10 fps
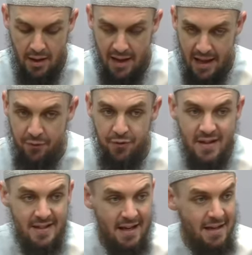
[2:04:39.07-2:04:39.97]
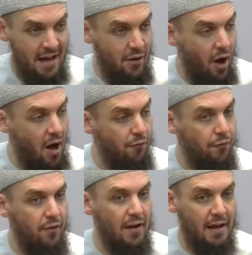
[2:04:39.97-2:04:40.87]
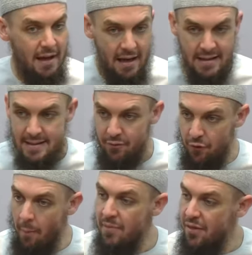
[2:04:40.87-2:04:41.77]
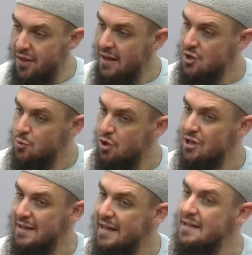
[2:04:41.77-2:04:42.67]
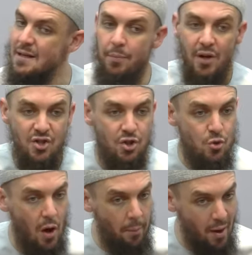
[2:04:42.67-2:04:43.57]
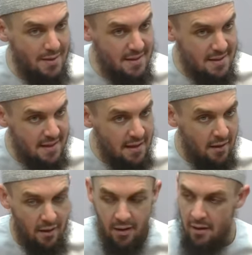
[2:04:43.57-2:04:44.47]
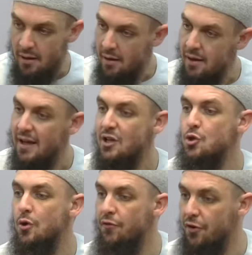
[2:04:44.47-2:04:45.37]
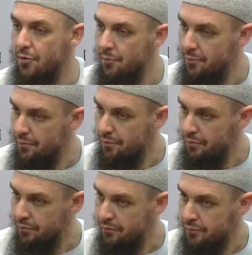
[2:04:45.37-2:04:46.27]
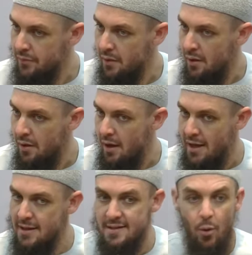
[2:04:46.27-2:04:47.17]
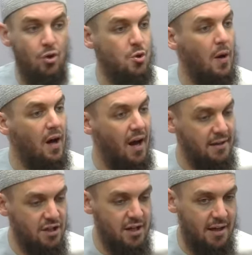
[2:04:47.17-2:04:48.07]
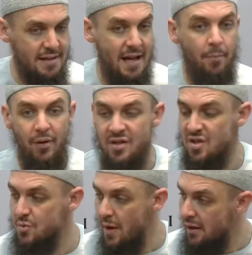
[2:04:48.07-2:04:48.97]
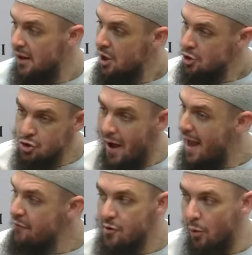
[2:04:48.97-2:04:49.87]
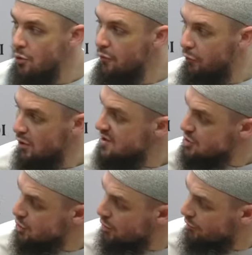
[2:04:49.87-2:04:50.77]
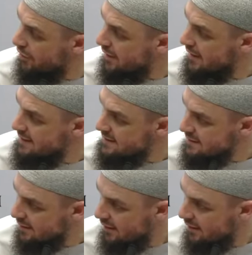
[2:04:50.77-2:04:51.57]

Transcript: If this inhiraf is from the things which leads a person to apostasy, it's kufr. And there's also a qa'idah Shaykh al-Islam brings as well. Not everyone who falls into kufr is